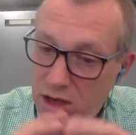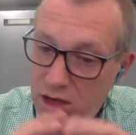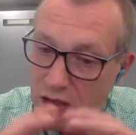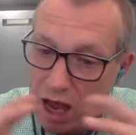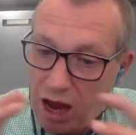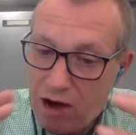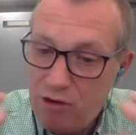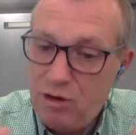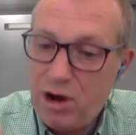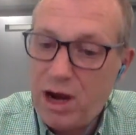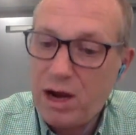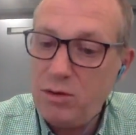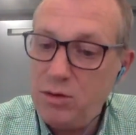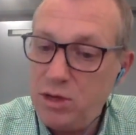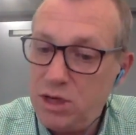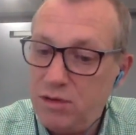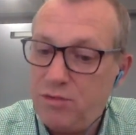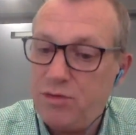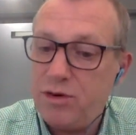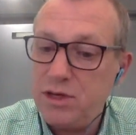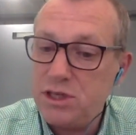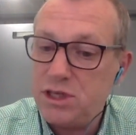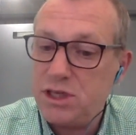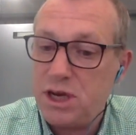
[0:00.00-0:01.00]
around
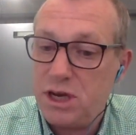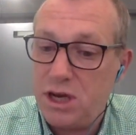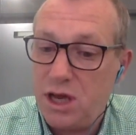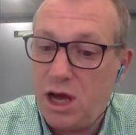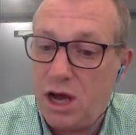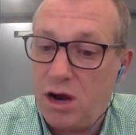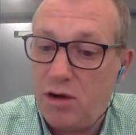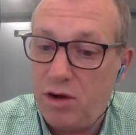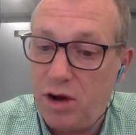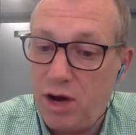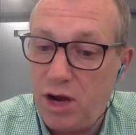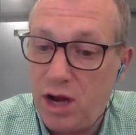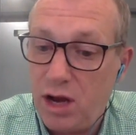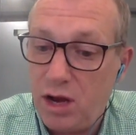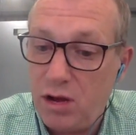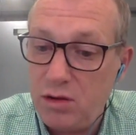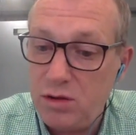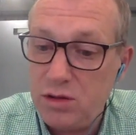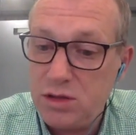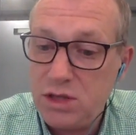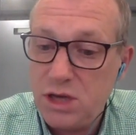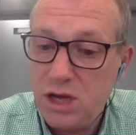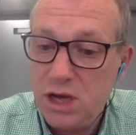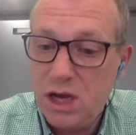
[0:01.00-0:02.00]
different
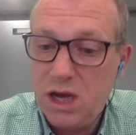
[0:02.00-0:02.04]
scenarios.